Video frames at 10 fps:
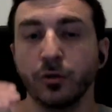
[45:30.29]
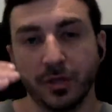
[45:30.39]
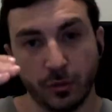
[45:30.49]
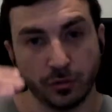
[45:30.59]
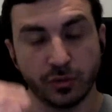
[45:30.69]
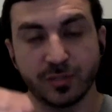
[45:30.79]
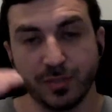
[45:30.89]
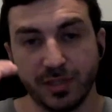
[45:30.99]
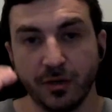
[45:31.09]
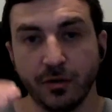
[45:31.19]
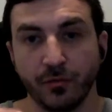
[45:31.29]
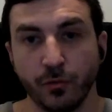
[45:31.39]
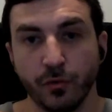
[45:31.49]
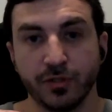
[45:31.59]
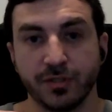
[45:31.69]
you can also split it of
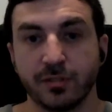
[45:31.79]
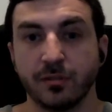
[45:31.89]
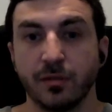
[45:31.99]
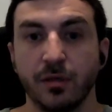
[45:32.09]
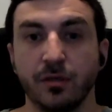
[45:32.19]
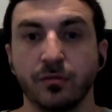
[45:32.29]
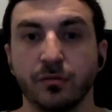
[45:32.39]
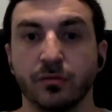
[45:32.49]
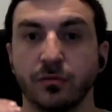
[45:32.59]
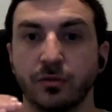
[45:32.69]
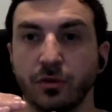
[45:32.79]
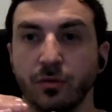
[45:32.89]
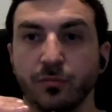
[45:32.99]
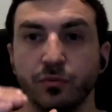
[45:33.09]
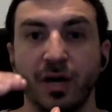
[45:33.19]
course into you
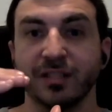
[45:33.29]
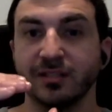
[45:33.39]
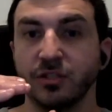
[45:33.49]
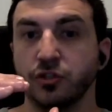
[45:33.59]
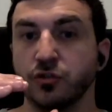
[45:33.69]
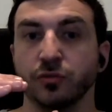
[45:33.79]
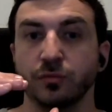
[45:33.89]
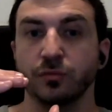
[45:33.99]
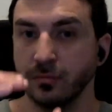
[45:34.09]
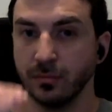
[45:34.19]
know products that you